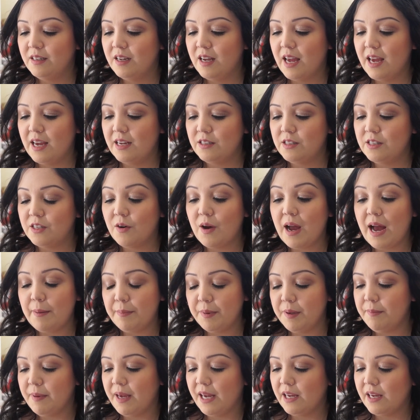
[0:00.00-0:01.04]
and so happy
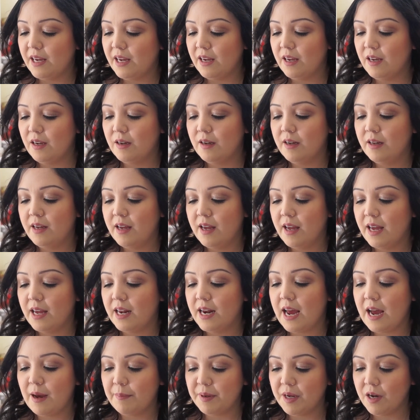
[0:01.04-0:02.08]
making and
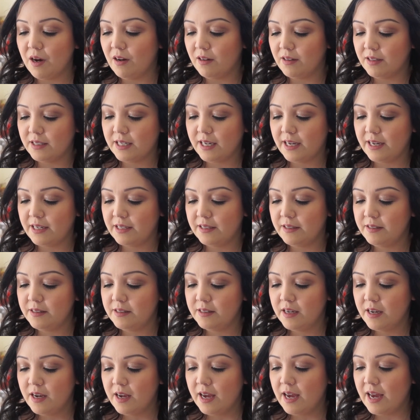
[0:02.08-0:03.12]
happy holidays,
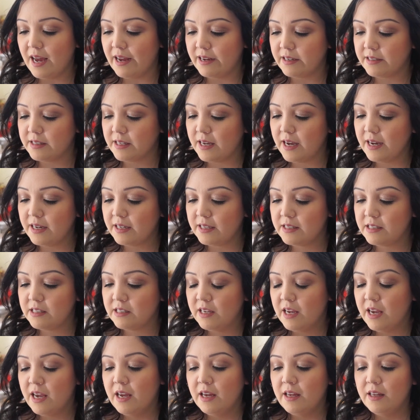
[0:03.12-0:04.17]
XX.
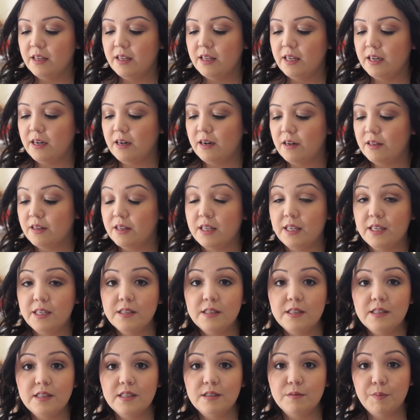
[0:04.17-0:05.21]
Uh,
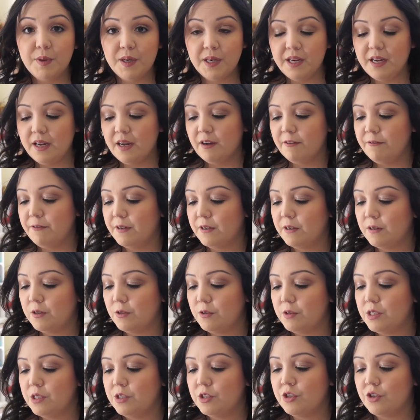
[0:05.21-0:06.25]
this PDF
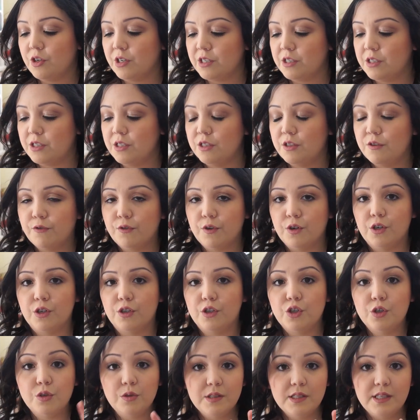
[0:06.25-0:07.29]
includes instructions for
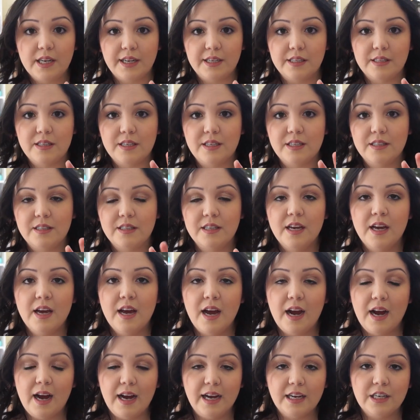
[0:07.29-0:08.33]
two sizes.
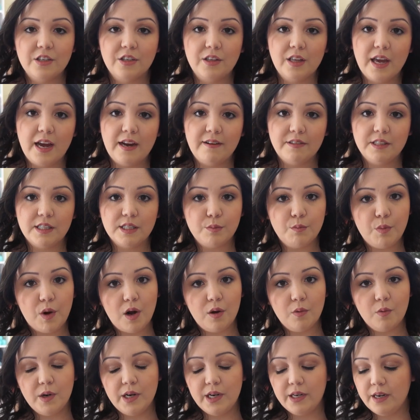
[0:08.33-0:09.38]
I actually have a
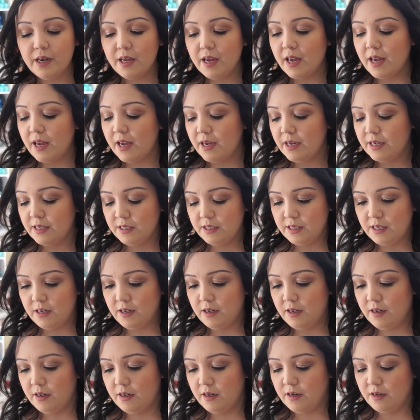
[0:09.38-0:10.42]
small one and
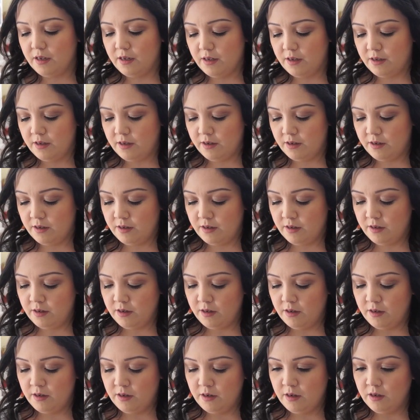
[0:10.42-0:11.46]
a
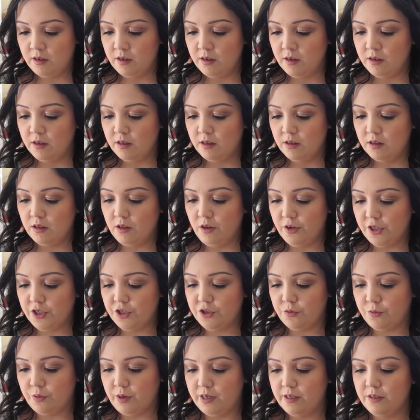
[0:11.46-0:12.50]
large
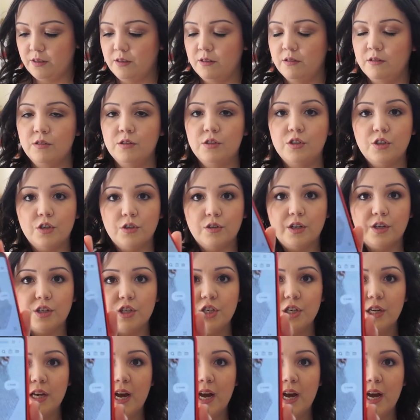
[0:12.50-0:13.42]
one. So there she